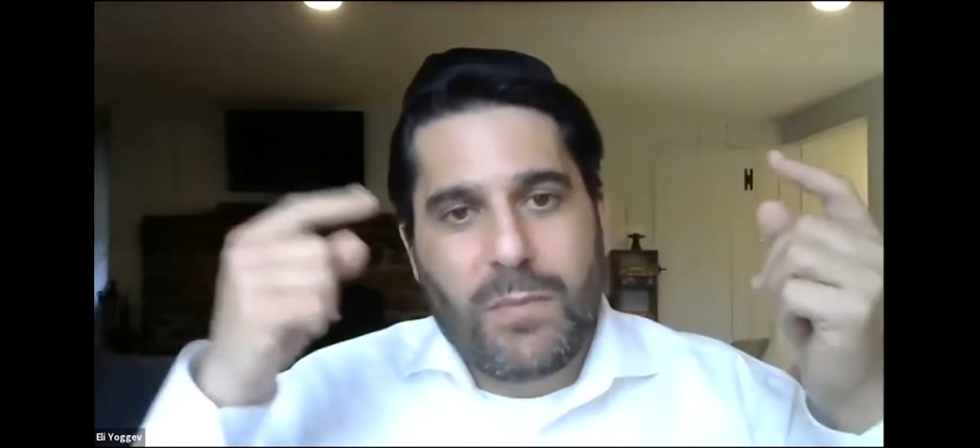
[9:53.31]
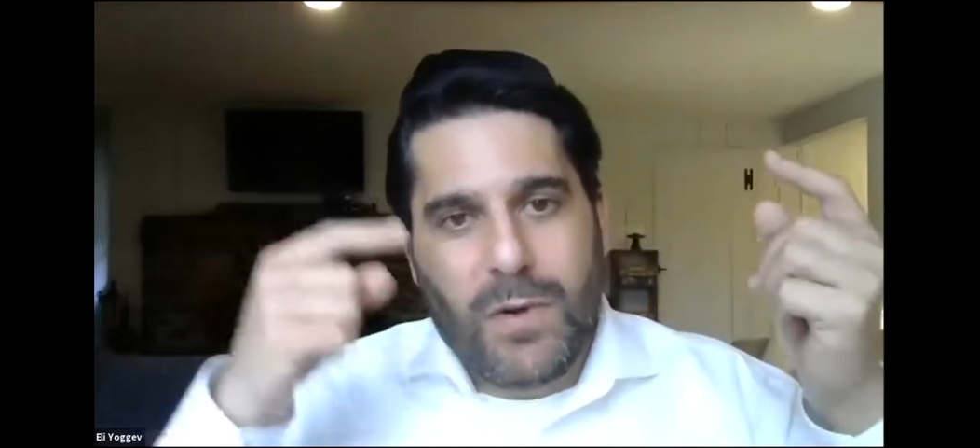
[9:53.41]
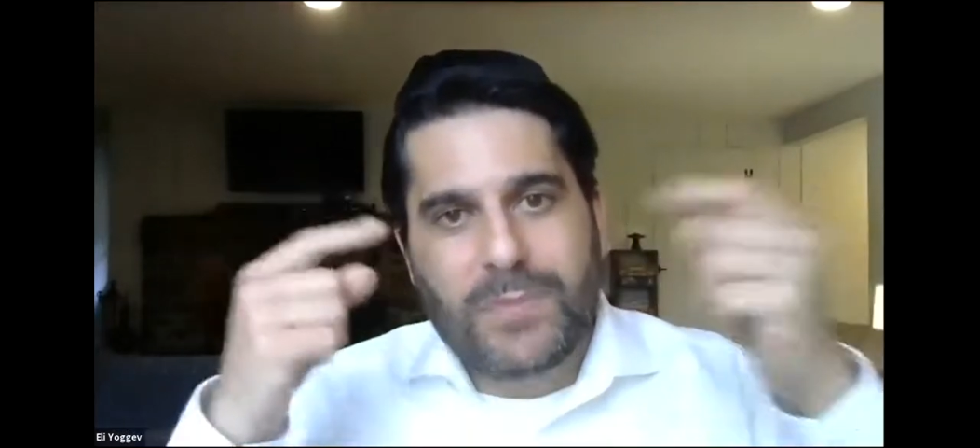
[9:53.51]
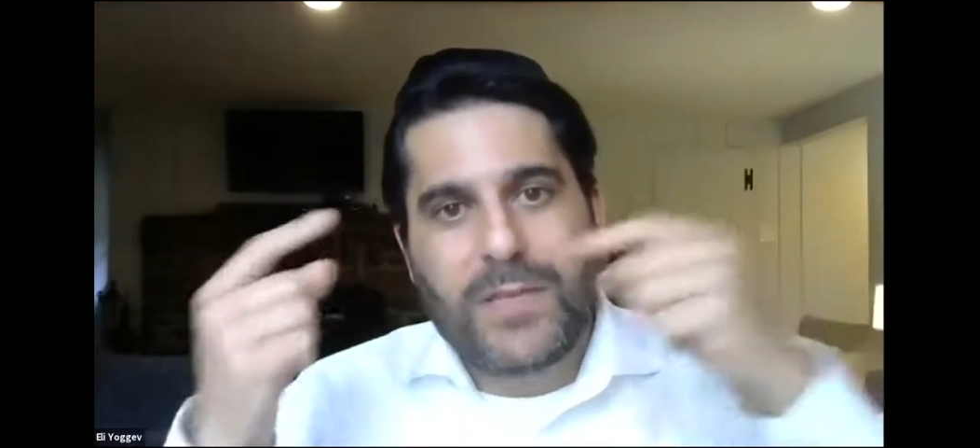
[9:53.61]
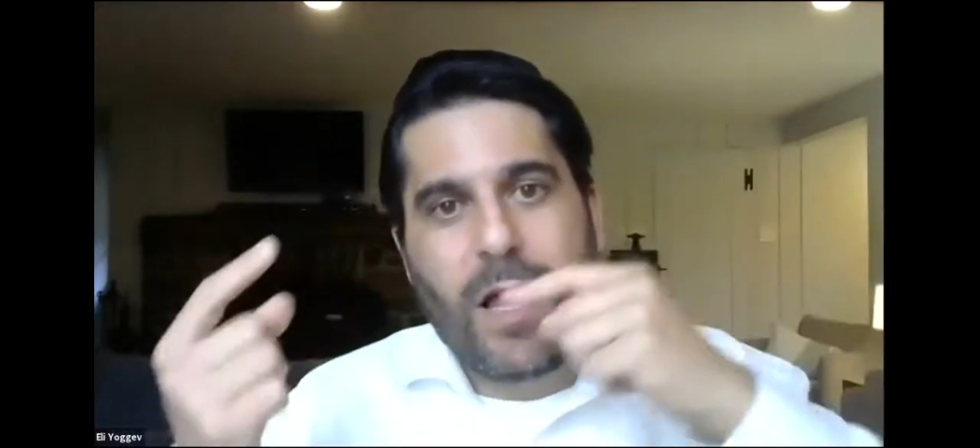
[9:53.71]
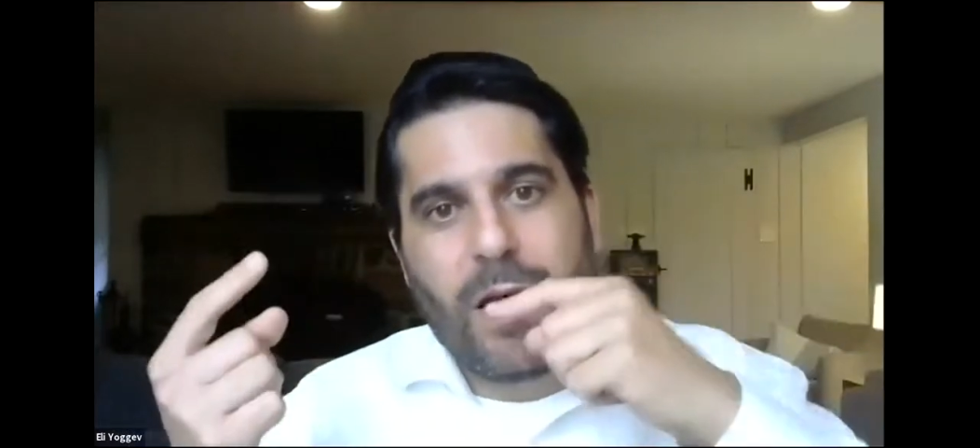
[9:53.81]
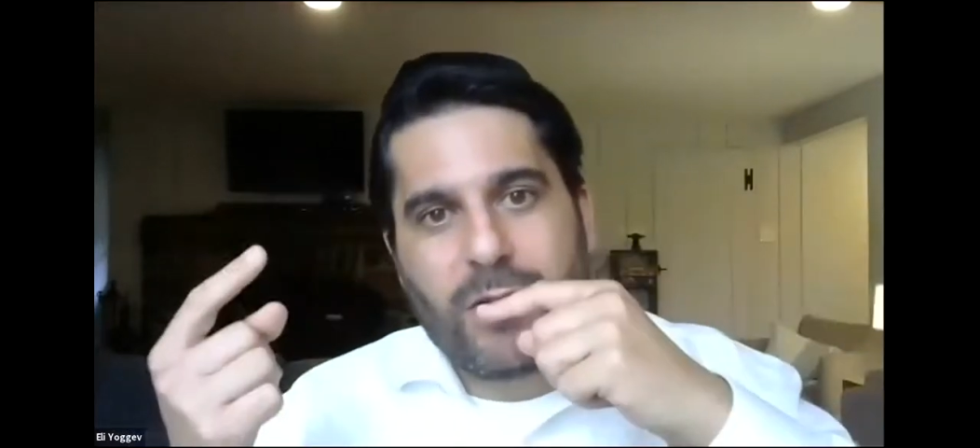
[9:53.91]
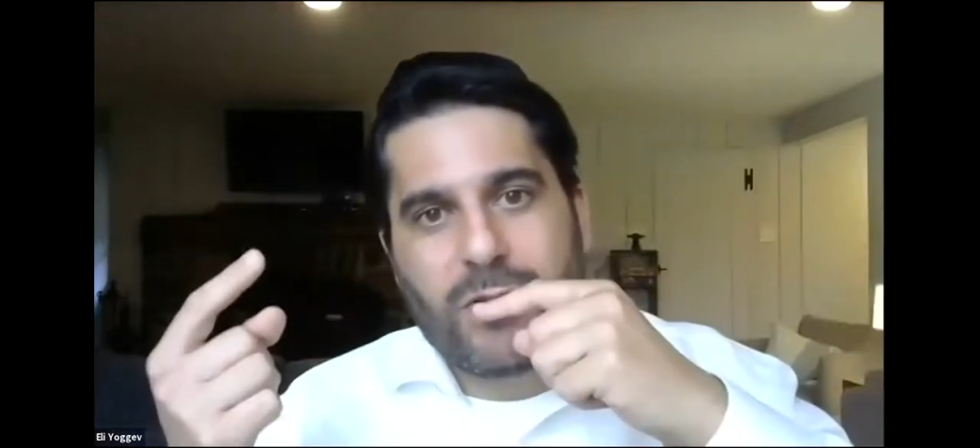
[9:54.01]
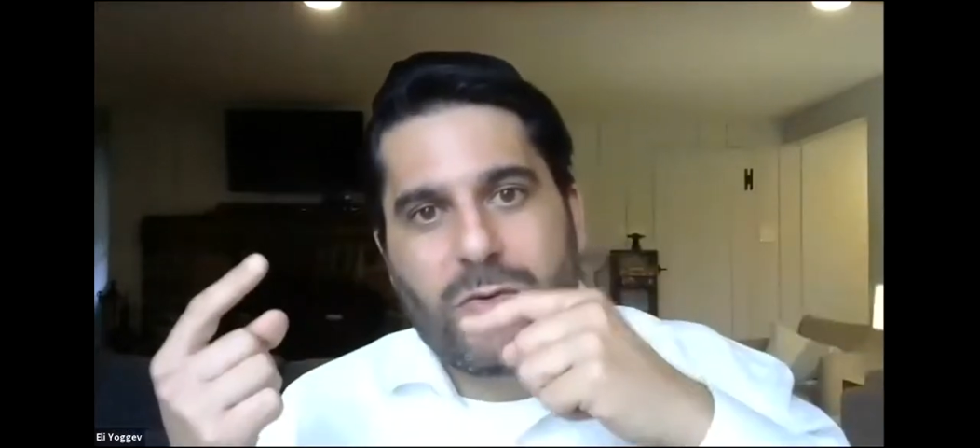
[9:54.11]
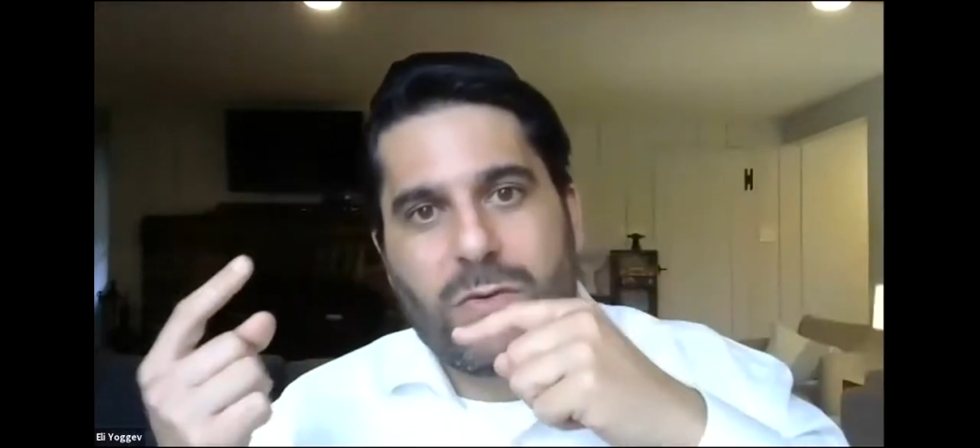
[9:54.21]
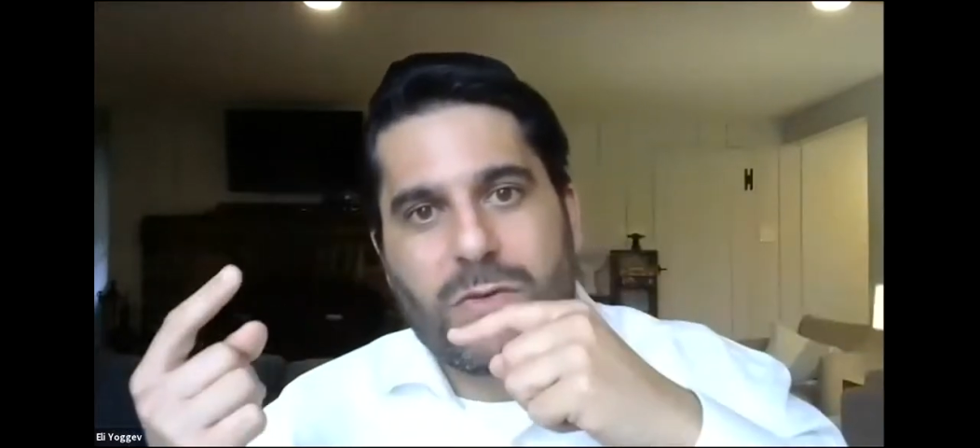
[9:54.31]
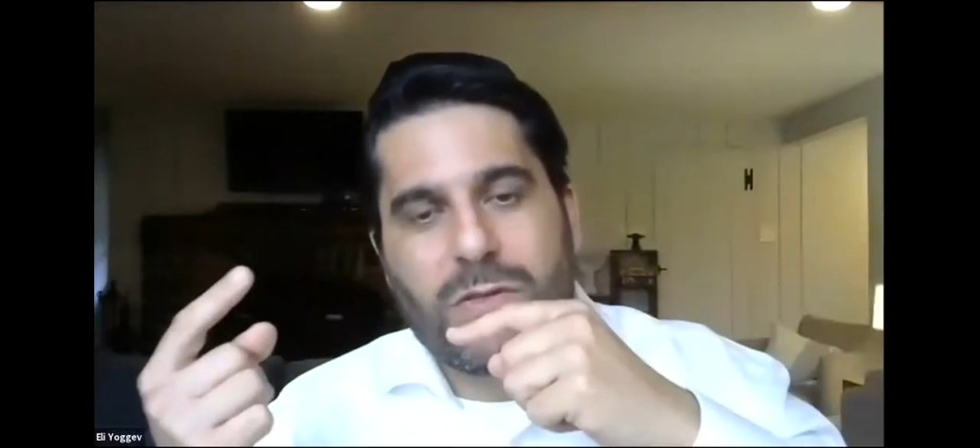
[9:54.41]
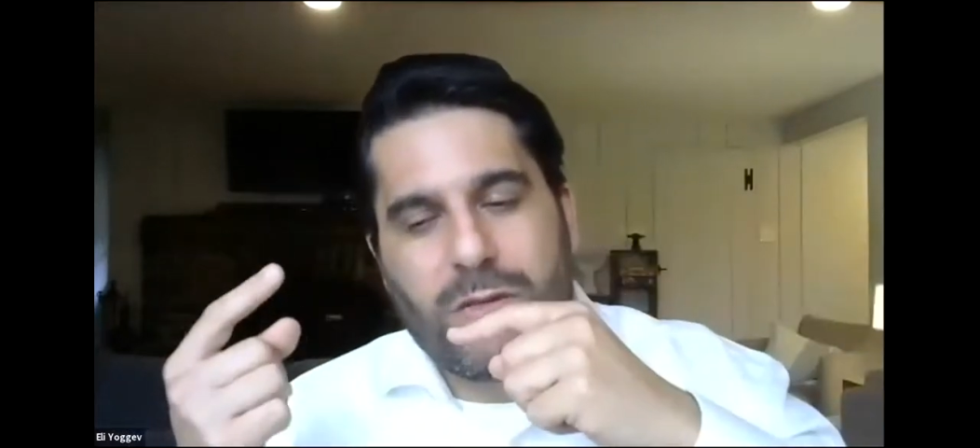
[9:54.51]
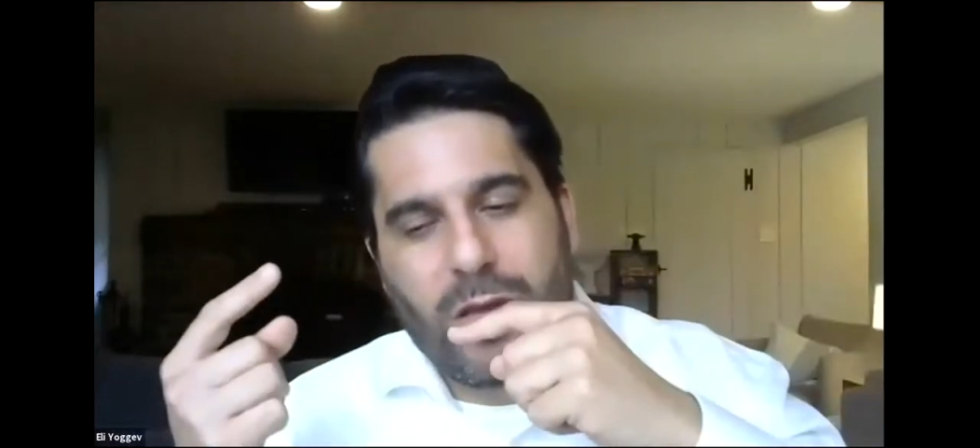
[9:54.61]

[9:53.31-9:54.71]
perhaps other schools,